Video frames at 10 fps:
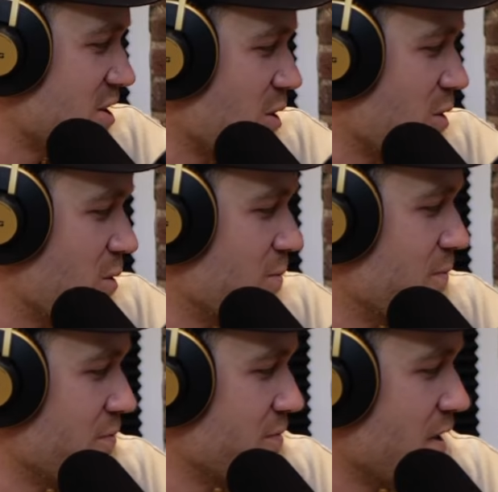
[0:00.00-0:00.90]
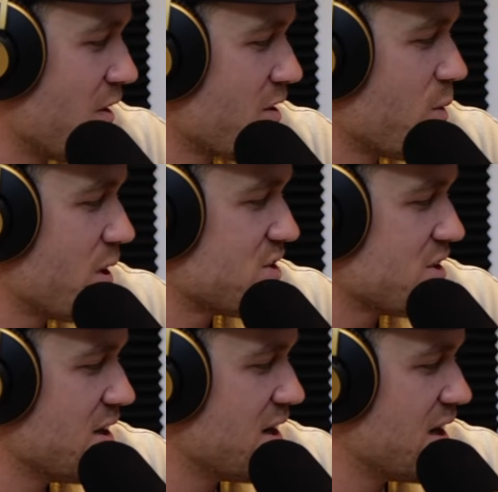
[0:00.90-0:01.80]
So, other
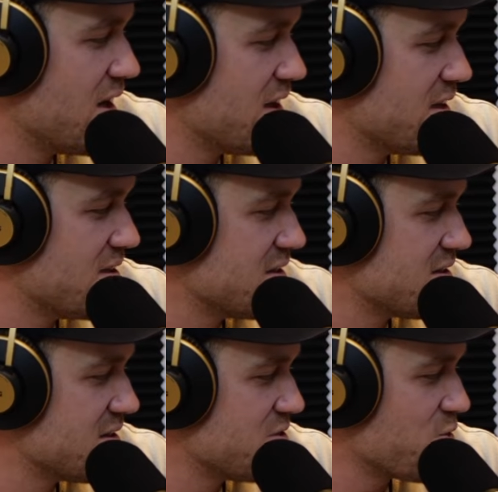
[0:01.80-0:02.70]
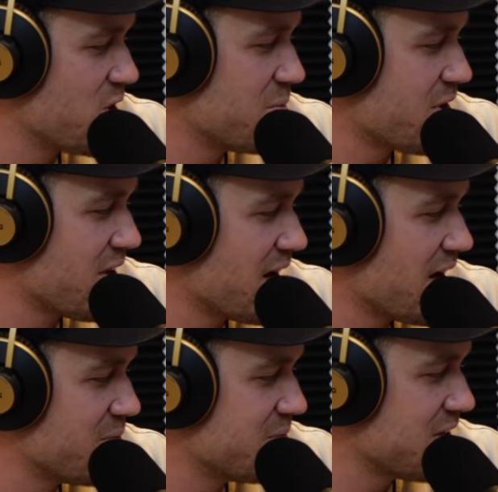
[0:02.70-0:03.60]
question is dream
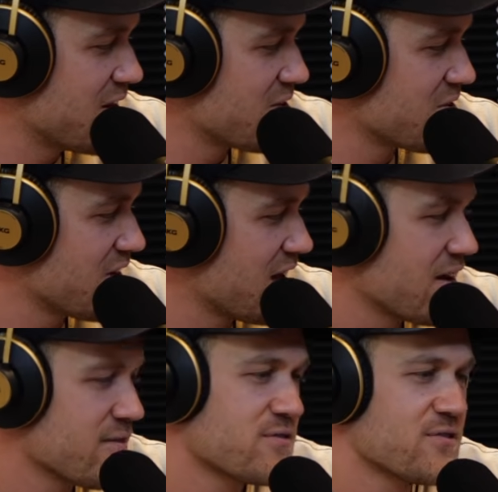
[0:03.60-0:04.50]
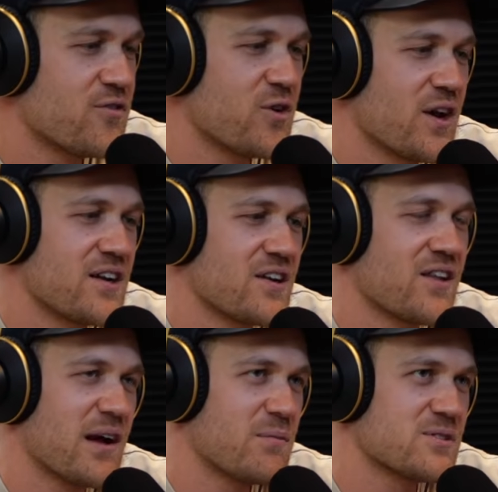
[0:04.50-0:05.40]
collab, dead or alive. If you had to
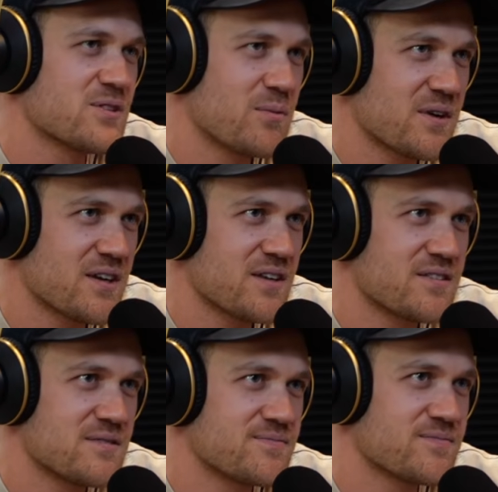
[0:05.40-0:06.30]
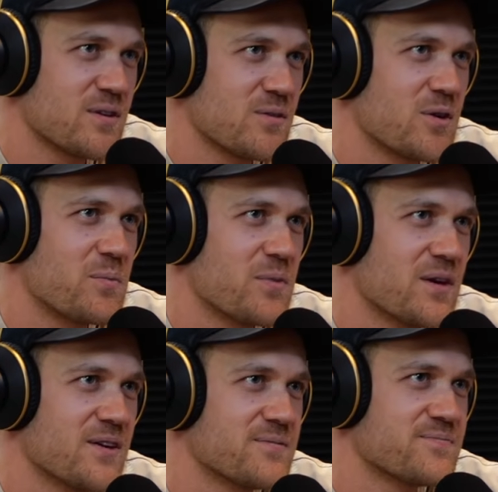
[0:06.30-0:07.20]
collab with somebody, who would it
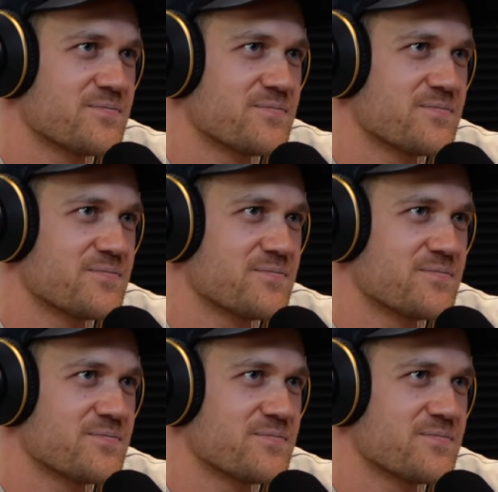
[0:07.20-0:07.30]
be?